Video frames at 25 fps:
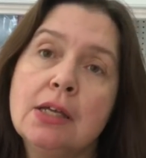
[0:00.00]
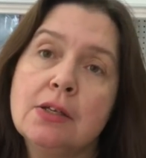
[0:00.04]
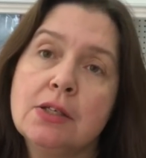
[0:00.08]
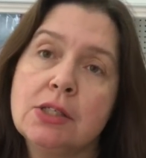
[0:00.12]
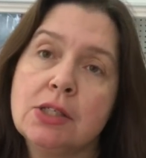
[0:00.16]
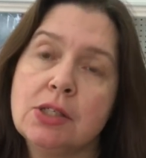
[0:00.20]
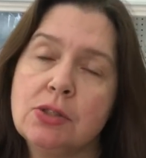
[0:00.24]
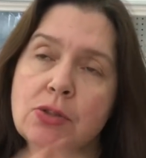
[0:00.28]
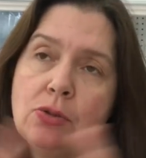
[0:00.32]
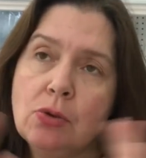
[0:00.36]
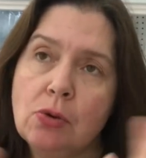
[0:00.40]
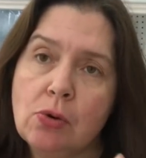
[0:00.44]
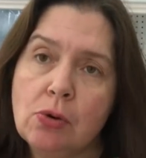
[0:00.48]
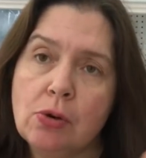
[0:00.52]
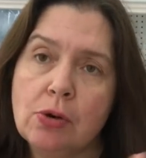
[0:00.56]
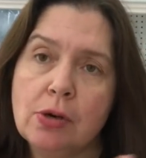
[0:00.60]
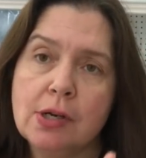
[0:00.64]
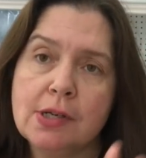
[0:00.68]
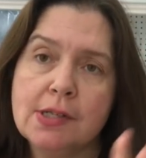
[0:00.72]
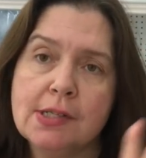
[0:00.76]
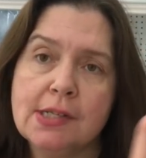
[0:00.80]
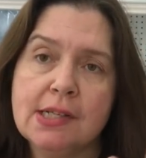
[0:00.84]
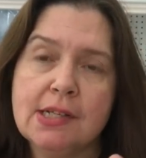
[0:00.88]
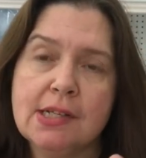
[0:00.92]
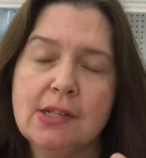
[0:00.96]

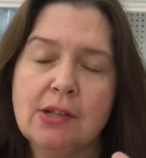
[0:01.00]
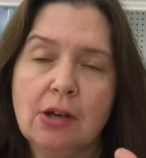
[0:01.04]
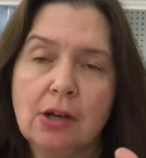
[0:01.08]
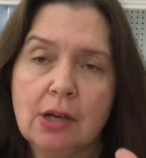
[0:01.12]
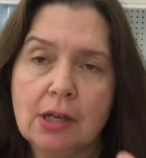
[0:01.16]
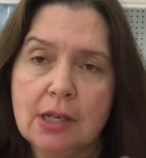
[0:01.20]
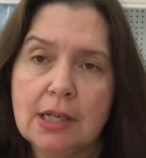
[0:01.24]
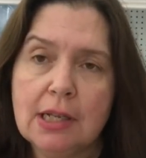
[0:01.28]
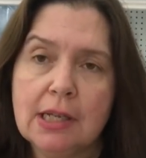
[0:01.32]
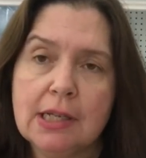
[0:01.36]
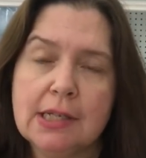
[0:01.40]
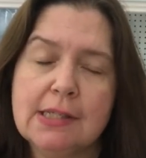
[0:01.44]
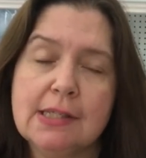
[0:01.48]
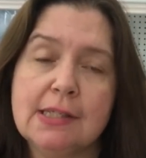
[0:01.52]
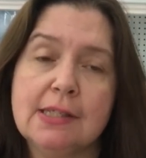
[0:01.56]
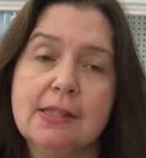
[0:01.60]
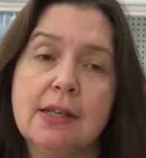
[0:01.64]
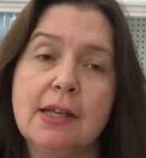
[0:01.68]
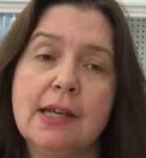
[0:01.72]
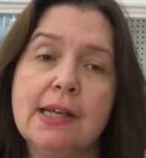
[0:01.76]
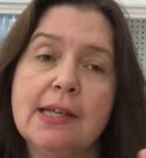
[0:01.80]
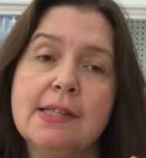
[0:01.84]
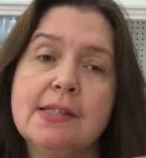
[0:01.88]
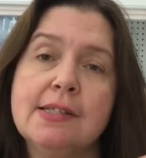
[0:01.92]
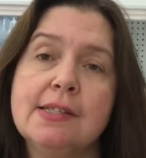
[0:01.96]
stores and online
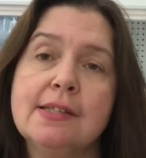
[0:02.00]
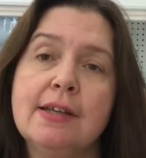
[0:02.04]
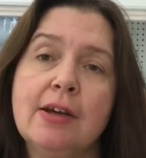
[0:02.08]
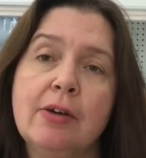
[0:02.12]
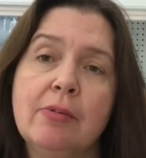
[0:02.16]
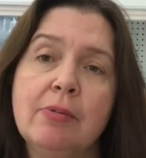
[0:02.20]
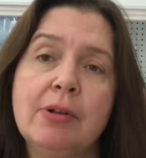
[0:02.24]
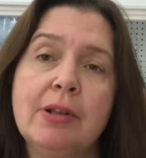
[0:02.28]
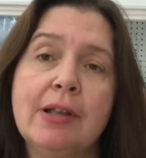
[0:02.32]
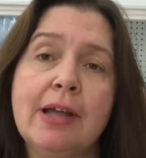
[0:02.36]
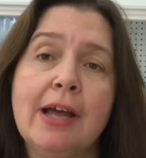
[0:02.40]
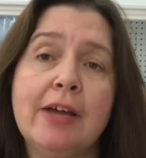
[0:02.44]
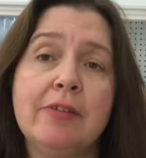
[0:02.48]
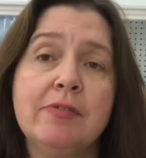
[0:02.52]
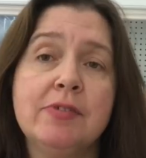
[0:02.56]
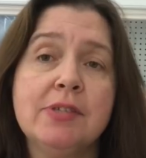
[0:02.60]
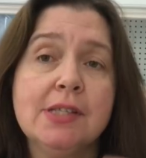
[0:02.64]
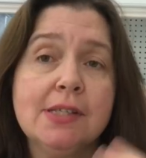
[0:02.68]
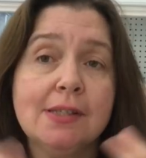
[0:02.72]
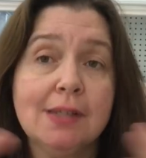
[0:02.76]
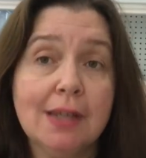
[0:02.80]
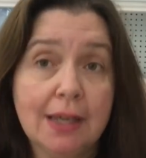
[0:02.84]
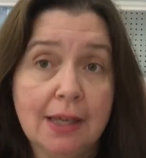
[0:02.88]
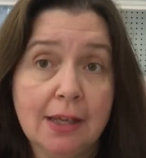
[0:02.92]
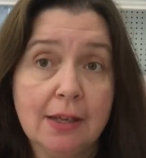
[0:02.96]
sites that will have
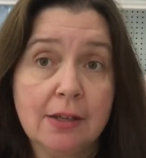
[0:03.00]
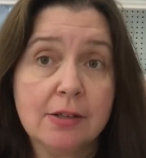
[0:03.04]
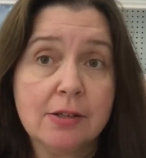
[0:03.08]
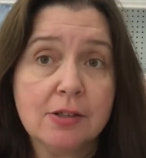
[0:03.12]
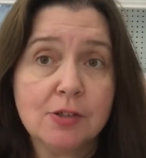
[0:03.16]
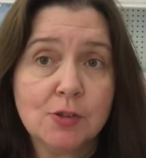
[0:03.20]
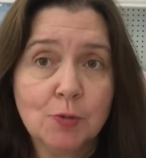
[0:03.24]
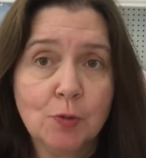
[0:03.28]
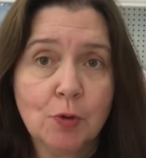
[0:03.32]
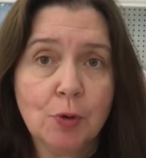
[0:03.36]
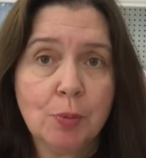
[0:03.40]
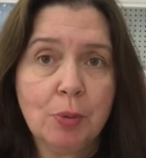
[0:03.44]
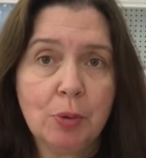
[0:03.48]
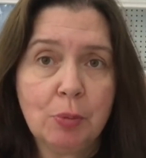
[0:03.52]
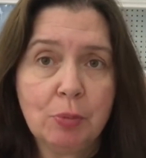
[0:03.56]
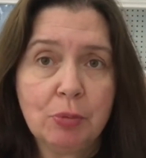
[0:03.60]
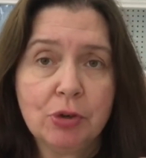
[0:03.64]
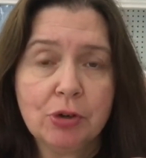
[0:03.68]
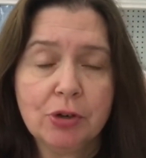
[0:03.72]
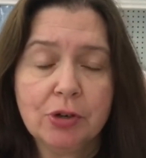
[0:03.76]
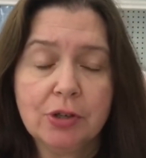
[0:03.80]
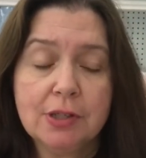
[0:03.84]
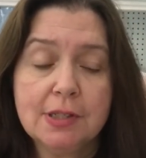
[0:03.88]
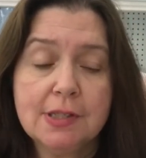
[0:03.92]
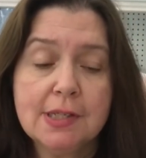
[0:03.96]
sales for
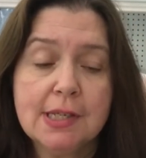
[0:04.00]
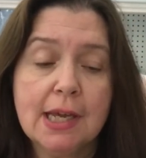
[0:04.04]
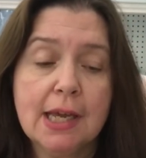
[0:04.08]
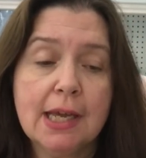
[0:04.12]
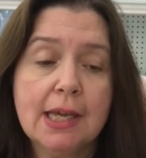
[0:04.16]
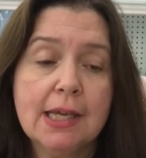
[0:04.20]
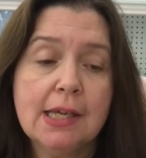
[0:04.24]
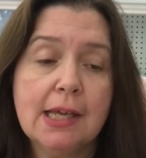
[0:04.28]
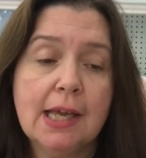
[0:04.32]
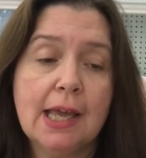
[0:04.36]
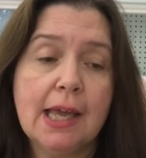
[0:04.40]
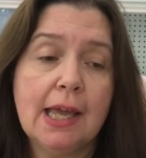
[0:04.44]
Memorial Day,